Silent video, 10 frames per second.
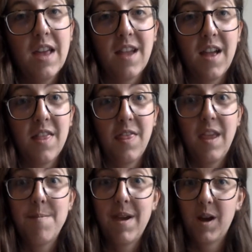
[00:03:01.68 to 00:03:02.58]
that
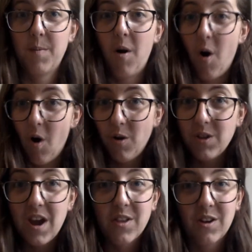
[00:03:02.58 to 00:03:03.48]
they make up all
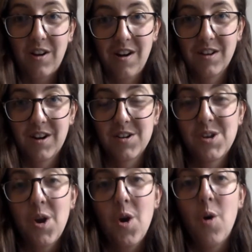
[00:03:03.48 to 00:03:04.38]
the other colors,
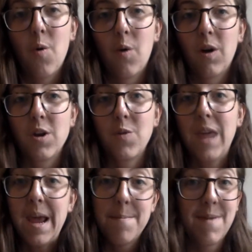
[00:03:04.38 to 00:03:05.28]
or you
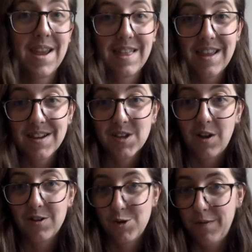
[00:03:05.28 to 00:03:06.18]
can't make these
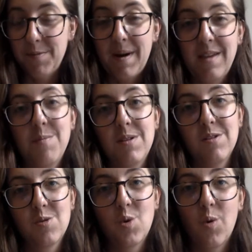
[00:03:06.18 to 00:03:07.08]
colors, you have to buy them at the
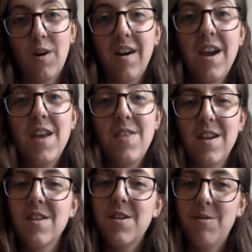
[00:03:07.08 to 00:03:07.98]
store,
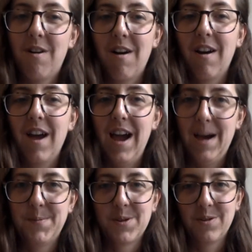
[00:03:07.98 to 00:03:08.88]
then you are
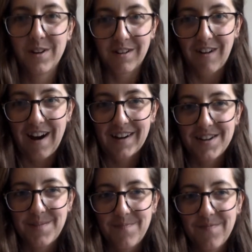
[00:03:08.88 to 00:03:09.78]
absolutely
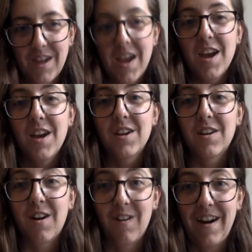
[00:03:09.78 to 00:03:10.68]
correct.
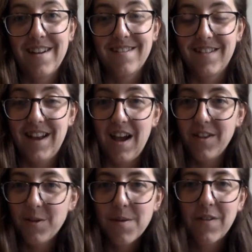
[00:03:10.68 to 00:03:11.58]
All right. Now
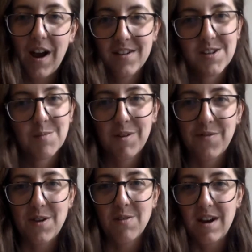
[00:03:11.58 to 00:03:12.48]
that we've gotten some
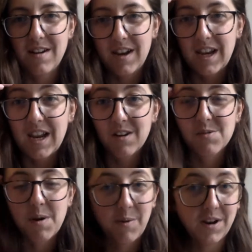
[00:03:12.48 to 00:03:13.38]
review in, here's
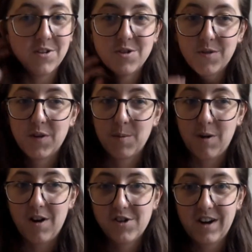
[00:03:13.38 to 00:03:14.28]
what I want you to do for your
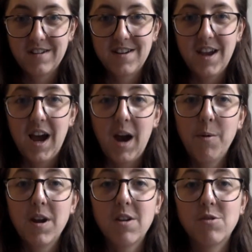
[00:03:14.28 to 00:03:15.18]
project. I
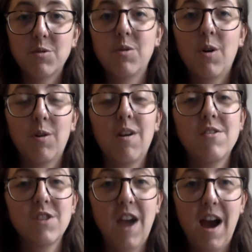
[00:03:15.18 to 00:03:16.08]
want you to go around
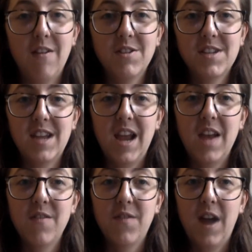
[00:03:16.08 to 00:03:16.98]
your house
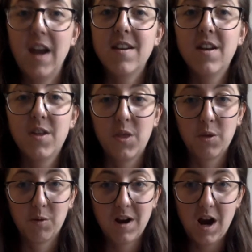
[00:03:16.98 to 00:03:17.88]
and find
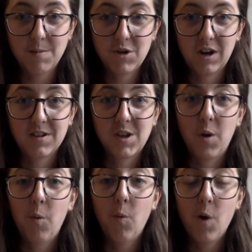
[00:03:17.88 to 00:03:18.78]
3 objects,
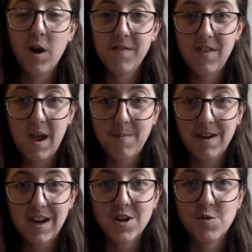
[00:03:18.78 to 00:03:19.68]
one of them
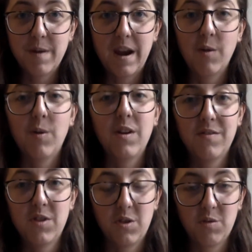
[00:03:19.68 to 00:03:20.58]
each being one
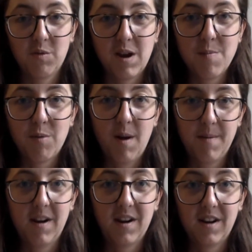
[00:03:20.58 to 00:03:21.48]
of the 3
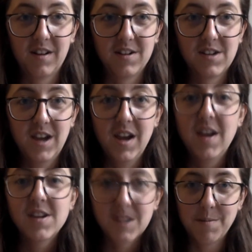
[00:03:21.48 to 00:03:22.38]
primary colors.
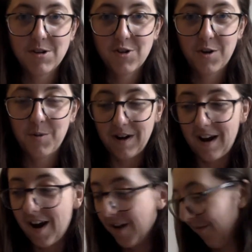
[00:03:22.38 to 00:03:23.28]
So let me show you what
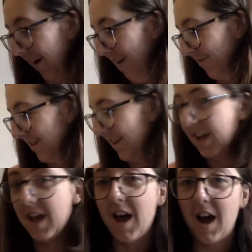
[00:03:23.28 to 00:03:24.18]
I found.
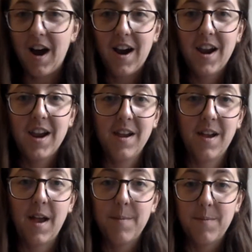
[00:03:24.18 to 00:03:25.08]
I
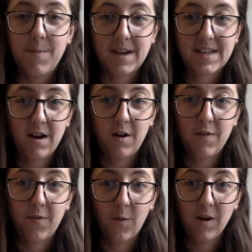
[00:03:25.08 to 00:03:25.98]
picked out a
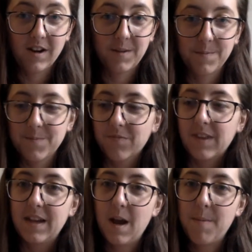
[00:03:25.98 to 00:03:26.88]
fork.
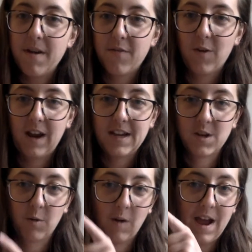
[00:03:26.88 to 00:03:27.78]
Now my fork has
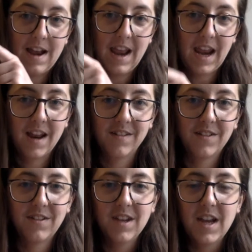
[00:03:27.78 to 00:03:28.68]
a red
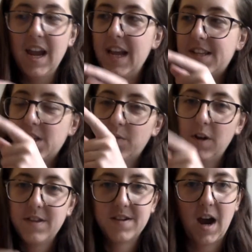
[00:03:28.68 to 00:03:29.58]
handle. It's silver
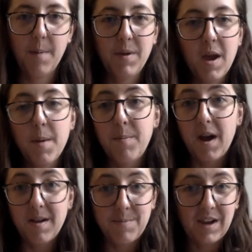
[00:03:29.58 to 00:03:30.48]
at the top,
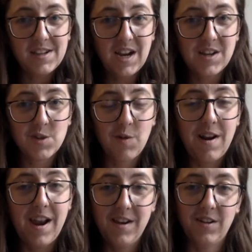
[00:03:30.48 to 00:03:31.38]
but because it has the red
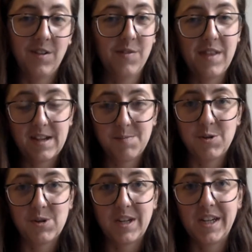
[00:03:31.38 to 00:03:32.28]
handle, that's
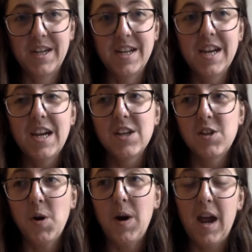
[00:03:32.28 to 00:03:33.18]
mostly good.
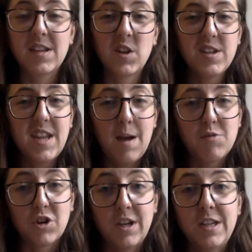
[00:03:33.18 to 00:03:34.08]
So as long as the
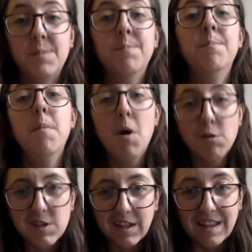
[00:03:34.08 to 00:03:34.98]
object is
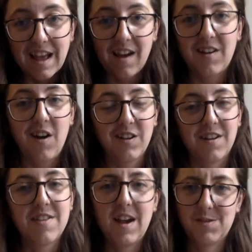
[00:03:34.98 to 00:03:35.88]
mostly that color,
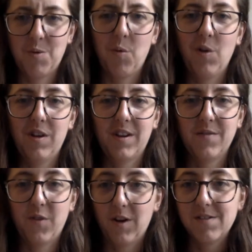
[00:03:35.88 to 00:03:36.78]
that's what we're looking
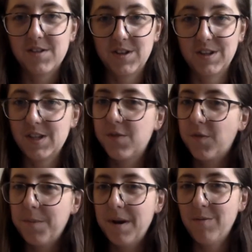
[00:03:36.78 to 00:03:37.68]
for. So this is for
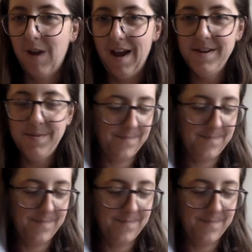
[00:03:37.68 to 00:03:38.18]
my red.